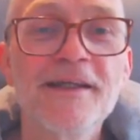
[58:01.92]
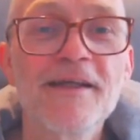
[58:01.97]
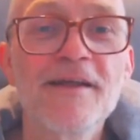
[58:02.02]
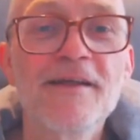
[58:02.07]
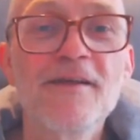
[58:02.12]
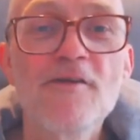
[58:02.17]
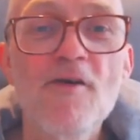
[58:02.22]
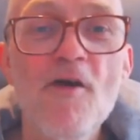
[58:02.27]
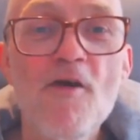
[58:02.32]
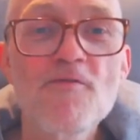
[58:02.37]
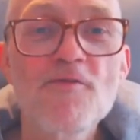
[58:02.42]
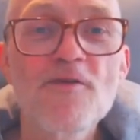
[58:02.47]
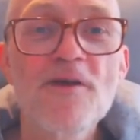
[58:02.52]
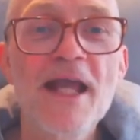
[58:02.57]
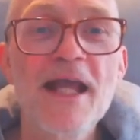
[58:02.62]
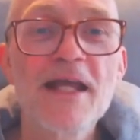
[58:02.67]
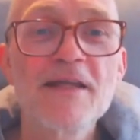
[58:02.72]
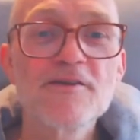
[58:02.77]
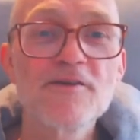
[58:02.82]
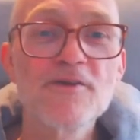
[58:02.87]
don't
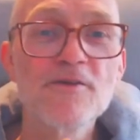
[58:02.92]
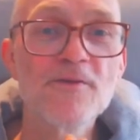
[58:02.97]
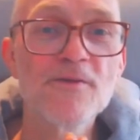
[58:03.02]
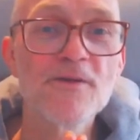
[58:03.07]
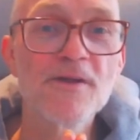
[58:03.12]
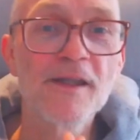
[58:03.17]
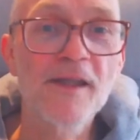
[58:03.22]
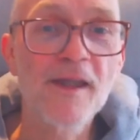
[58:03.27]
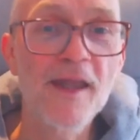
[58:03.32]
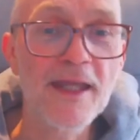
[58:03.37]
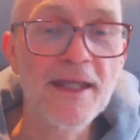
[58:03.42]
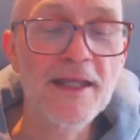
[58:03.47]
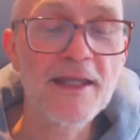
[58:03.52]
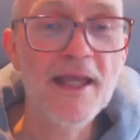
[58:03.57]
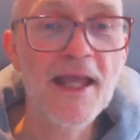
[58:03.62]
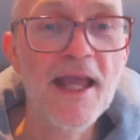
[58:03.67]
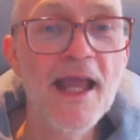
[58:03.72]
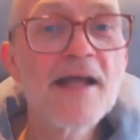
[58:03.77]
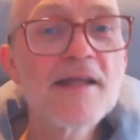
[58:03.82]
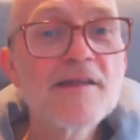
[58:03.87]
forget to like
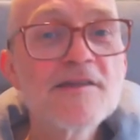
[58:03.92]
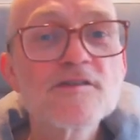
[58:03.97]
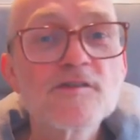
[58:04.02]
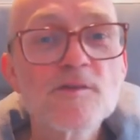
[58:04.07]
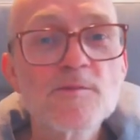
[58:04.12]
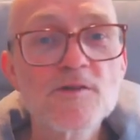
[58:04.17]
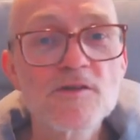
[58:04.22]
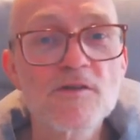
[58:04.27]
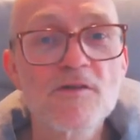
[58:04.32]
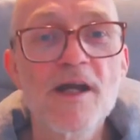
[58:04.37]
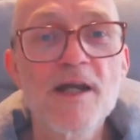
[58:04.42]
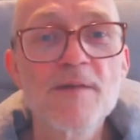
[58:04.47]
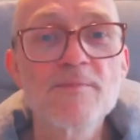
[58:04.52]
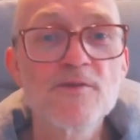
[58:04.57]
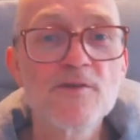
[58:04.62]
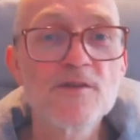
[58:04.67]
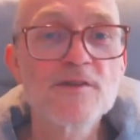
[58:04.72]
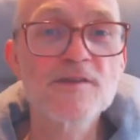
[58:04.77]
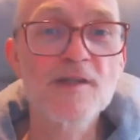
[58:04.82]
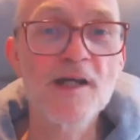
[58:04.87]
and subscribe
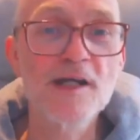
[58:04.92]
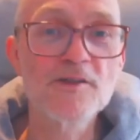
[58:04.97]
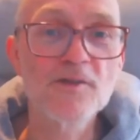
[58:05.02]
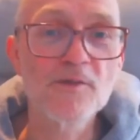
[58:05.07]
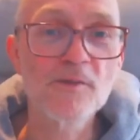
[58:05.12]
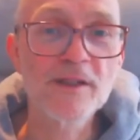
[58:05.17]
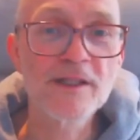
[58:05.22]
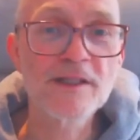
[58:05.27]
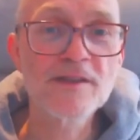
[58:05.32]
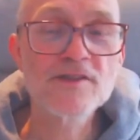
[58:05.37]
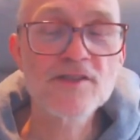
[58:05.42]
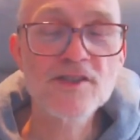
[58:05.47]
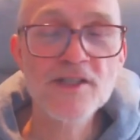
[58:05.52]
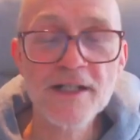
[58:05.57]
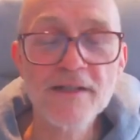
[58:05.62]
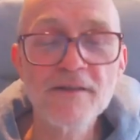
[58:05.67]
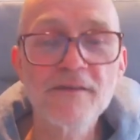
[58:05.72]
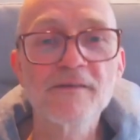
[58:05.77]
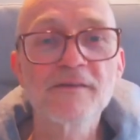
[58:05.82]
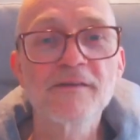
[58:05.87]
to the SciToolkit
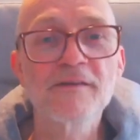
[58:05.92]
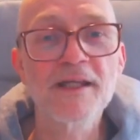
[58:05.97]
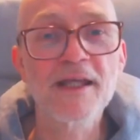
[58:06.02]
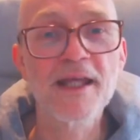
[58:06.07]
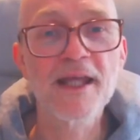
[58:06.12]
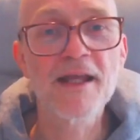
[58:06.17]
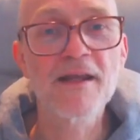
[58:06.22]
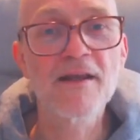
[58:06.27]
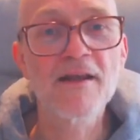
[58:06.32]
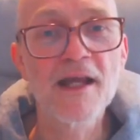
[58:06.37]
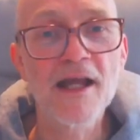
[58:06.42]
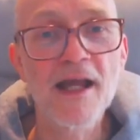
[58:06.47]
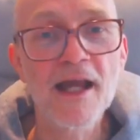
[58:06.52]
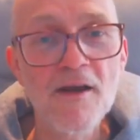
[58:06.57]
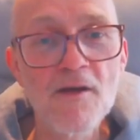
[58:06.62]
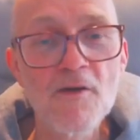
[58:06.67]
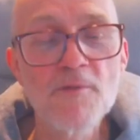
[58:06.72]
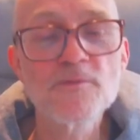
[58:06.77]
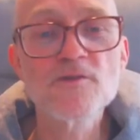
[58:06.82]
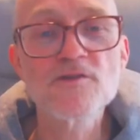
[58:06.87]
channel. And I
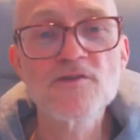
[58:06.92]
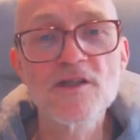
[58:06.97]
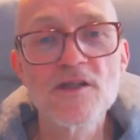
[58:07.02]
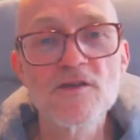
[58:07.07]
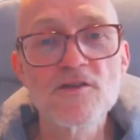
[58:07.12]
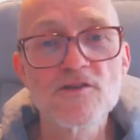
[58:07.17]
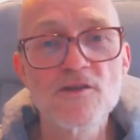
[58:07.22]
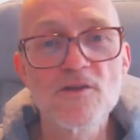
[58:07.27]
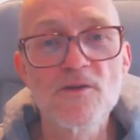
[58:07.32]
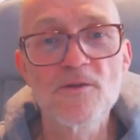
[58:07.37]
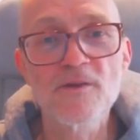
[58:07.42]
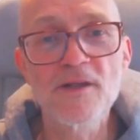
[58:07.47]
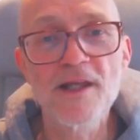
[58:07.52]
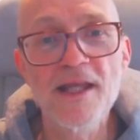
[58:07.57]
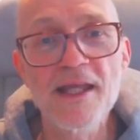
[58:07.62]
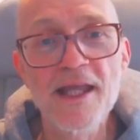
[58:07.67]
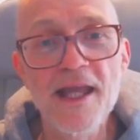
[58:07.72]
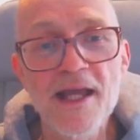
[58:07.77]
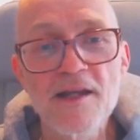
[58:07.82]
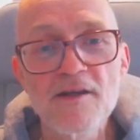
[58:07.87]
hope to see you soon
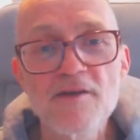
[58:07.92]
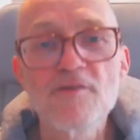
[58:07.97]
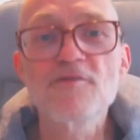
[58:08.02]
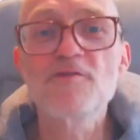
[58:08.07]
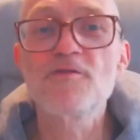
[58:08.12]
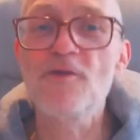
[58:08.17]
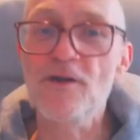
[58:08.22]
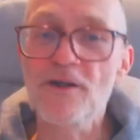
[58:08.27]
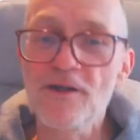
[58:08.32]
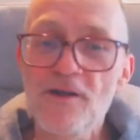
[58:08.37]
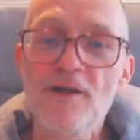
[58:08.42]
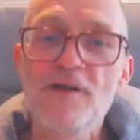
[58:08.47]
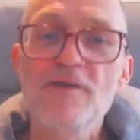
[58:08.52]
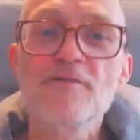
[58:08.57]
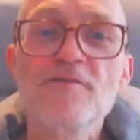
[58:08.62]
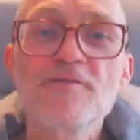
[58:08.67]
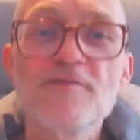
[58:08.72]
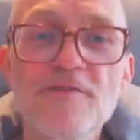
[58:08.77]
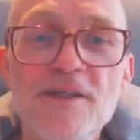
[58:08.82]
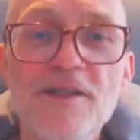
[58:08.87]
again for another
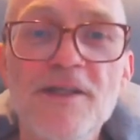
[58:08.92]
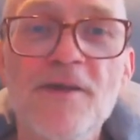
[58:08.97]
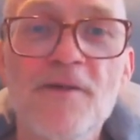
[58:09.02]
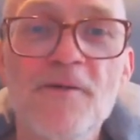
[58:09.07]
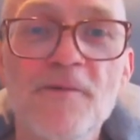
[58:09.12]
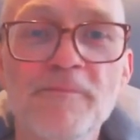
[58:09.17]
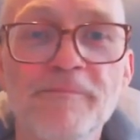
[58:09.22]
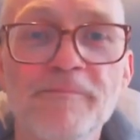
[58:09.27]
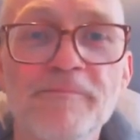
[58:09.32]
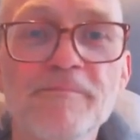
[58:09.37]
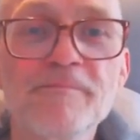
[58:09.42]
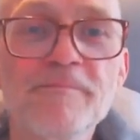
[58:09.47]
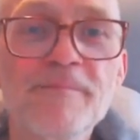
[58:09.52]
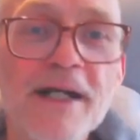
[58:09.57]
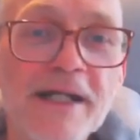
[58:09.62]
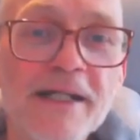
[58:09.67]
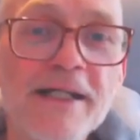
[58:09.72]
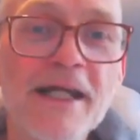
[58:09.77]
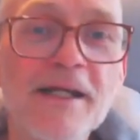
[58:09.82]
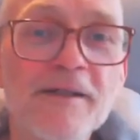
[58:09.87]
video.
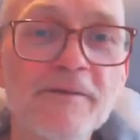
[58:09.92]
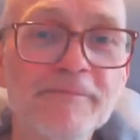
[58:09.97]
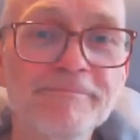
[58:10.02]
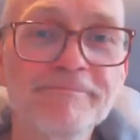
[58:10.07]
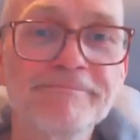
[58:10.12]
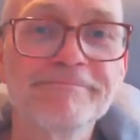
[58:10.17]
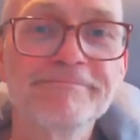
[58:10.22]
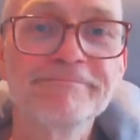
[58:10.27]
Bye now.